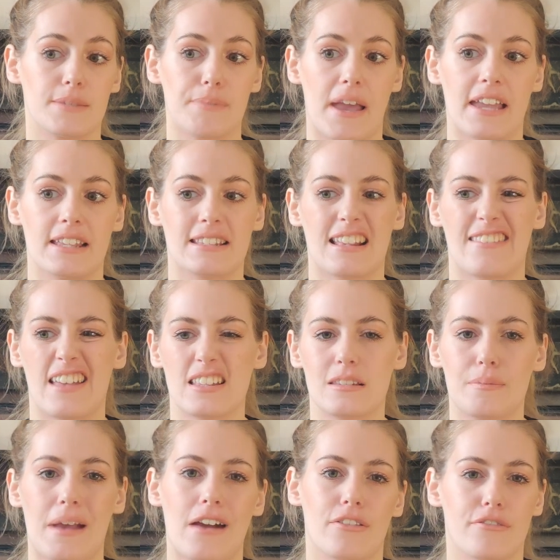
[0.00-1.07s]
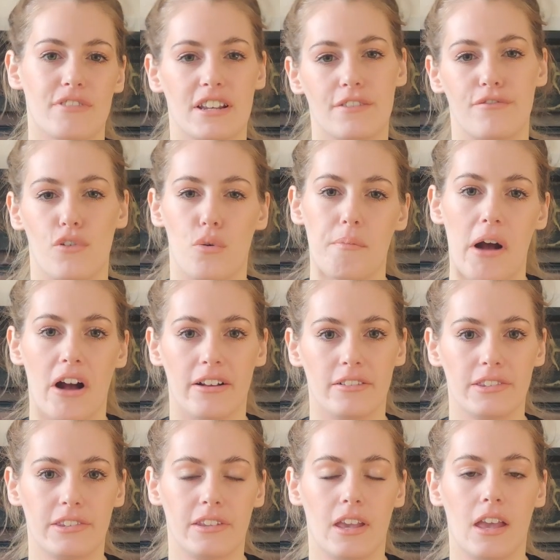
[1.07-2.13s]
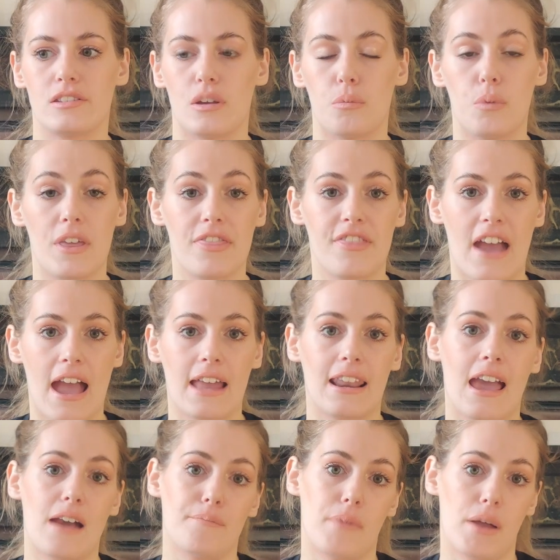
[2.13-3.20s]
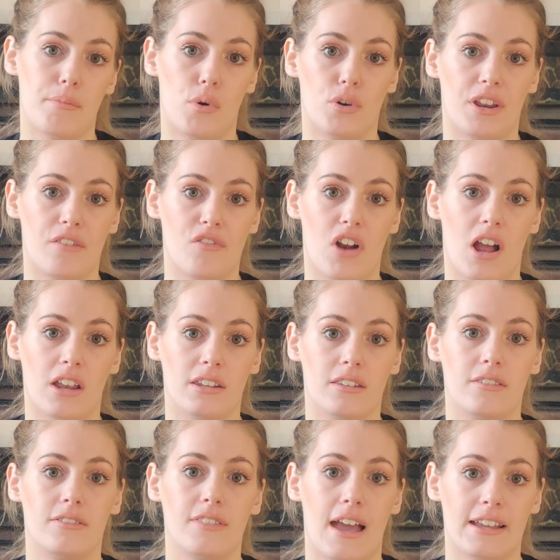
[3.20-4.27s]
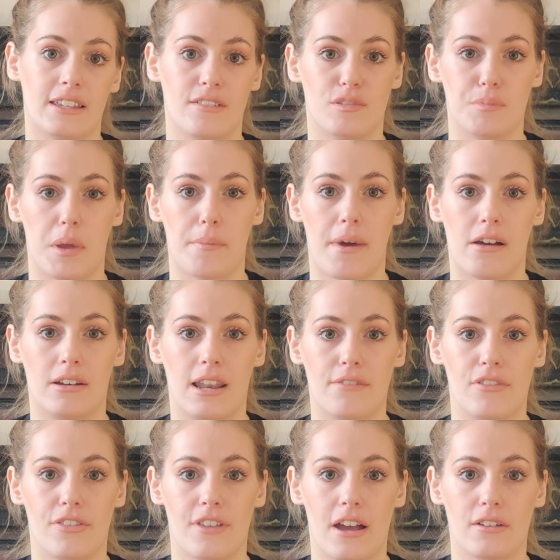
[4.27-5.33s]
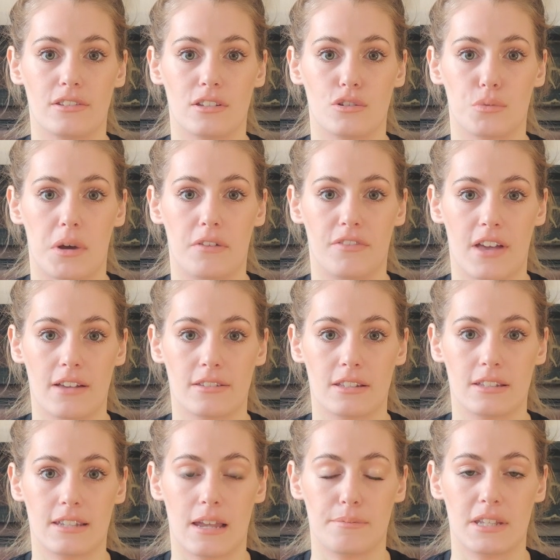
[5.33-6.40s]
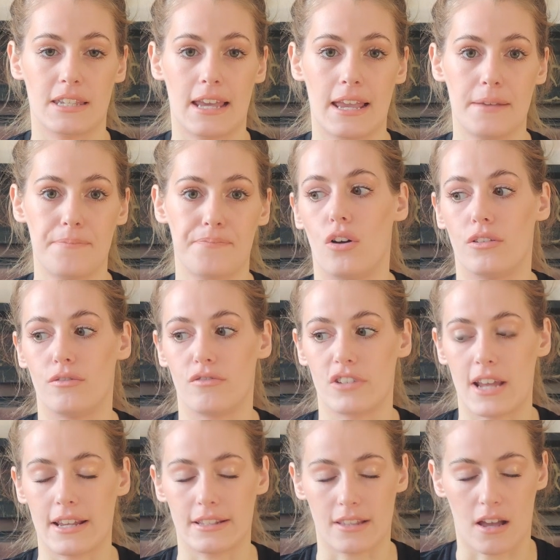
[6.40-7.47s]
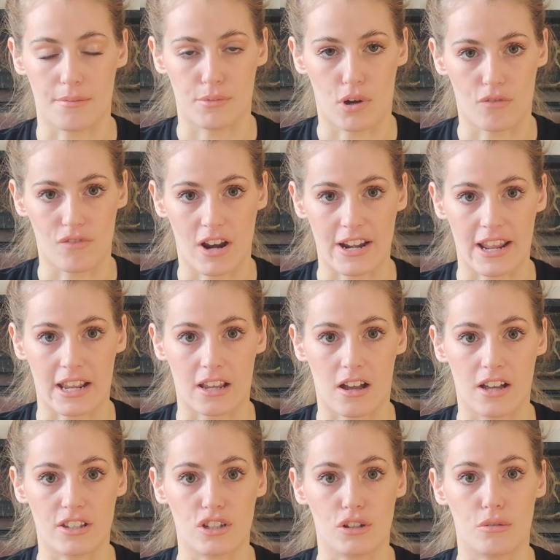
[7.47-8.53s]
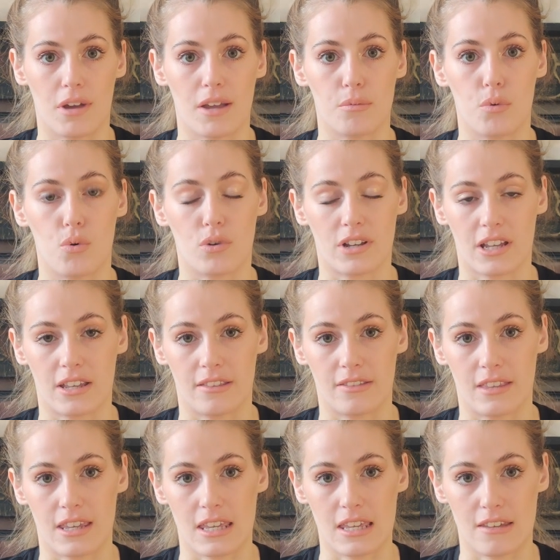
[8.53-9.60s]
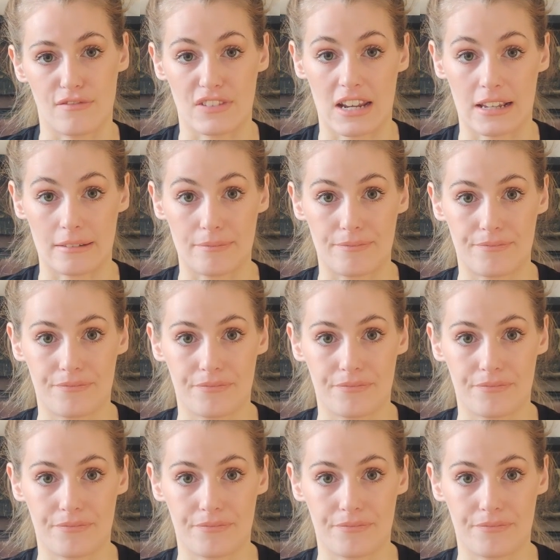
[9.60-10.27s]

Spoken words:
space, and that's about 3 to 4 miles. So with that and my morning run, that gives me about 11,000, 12,000 steps a day. On days that I'm not running, I do a walk in the evening